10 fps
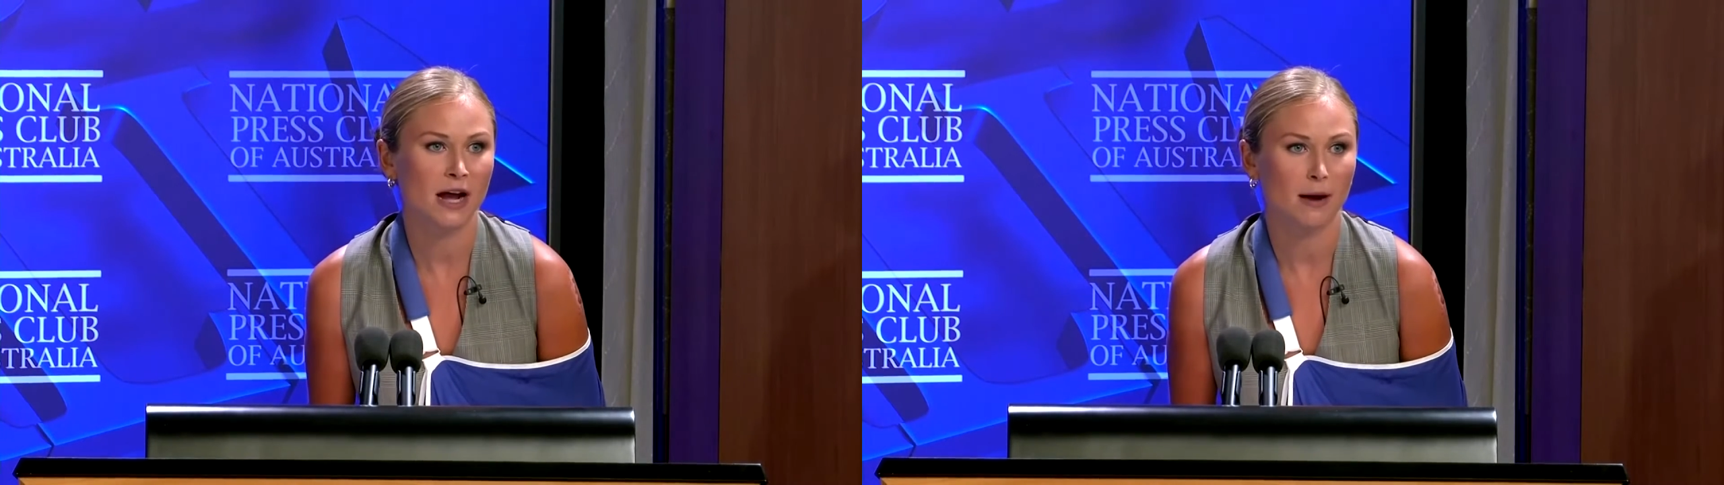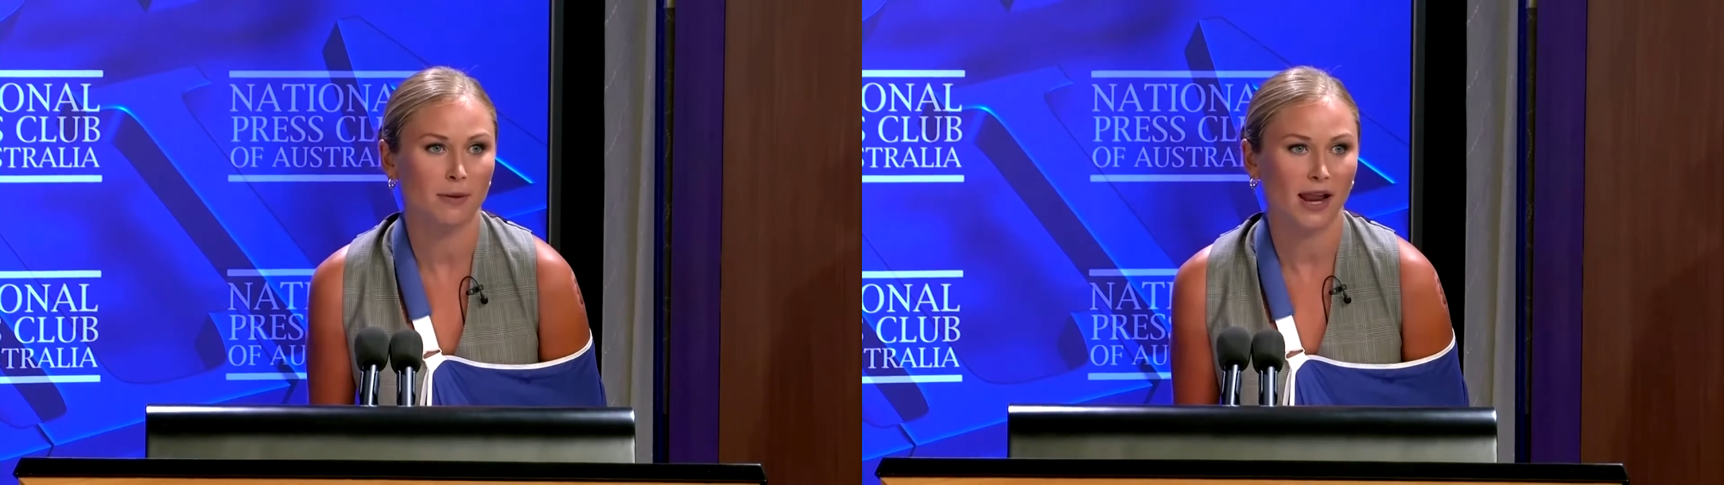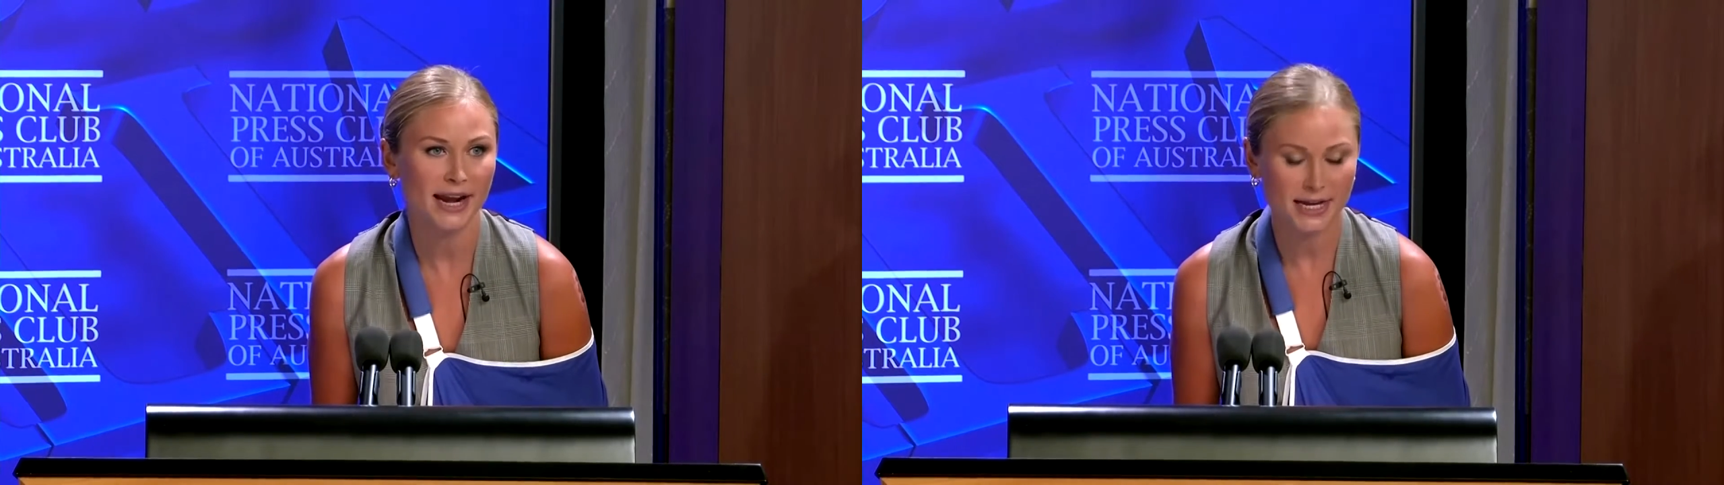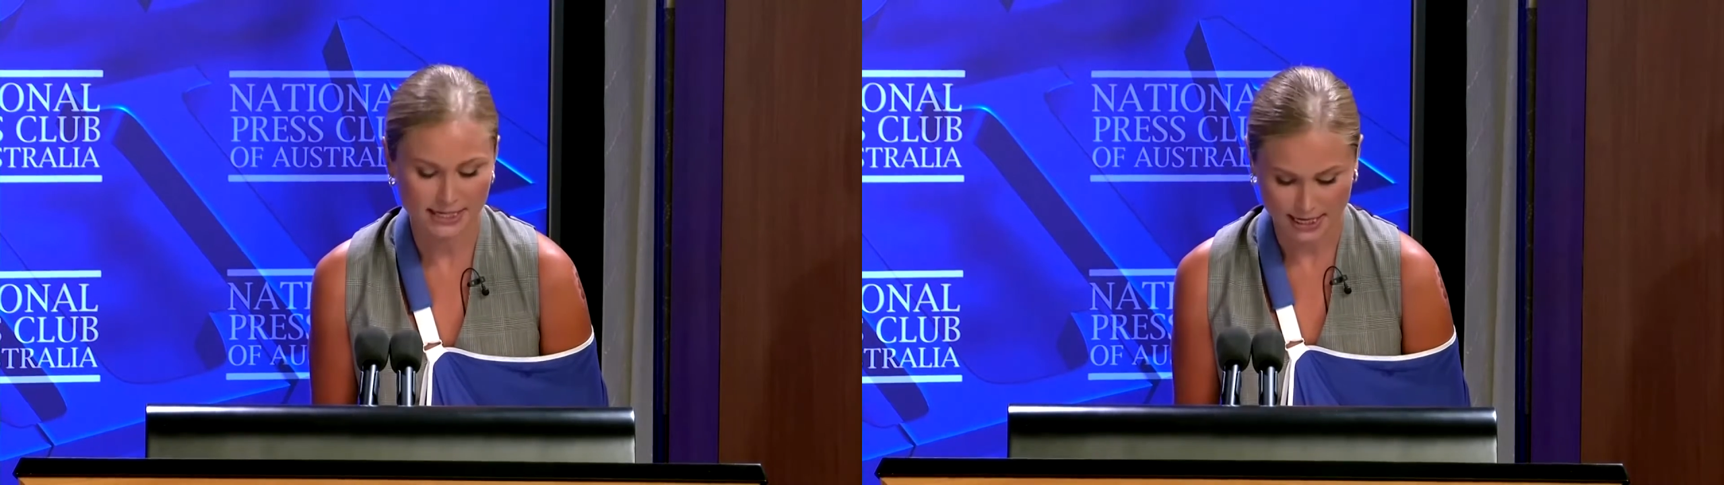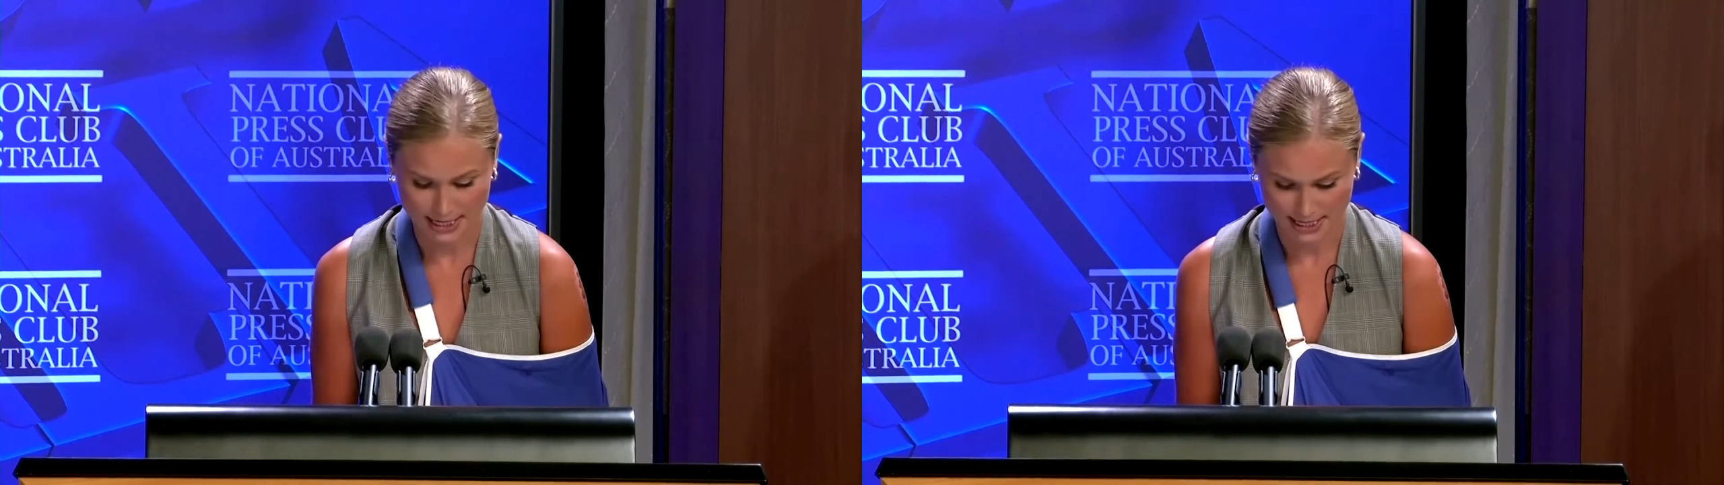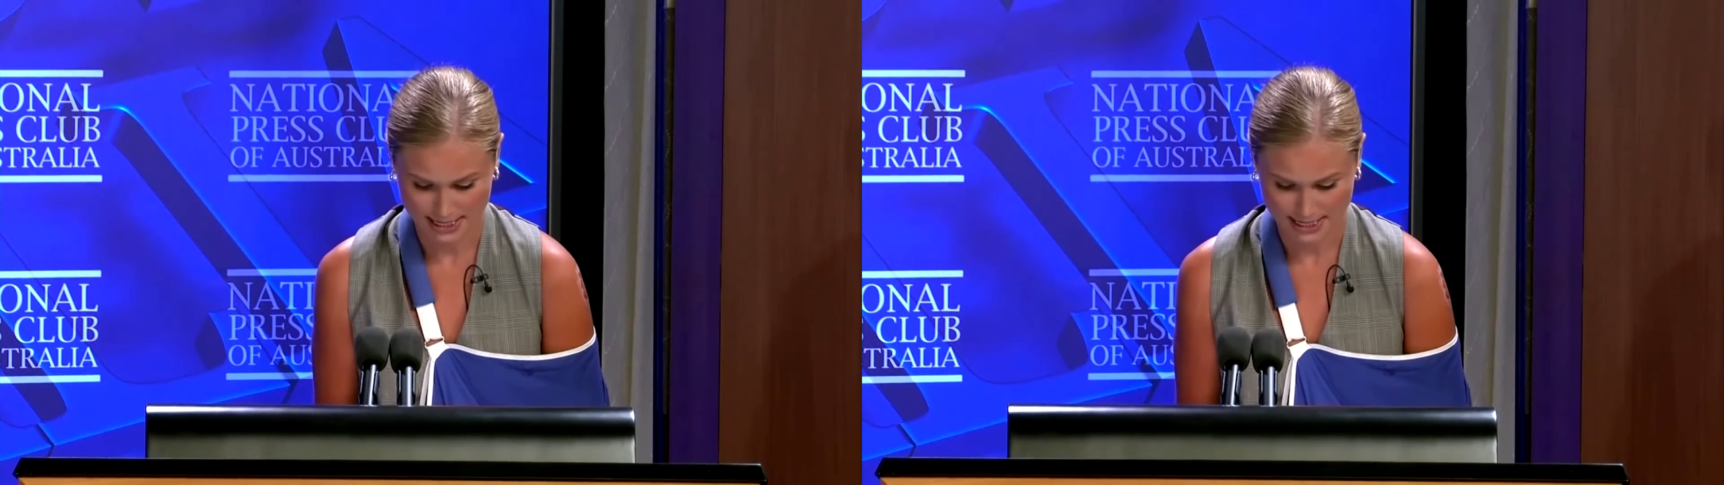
of our planet?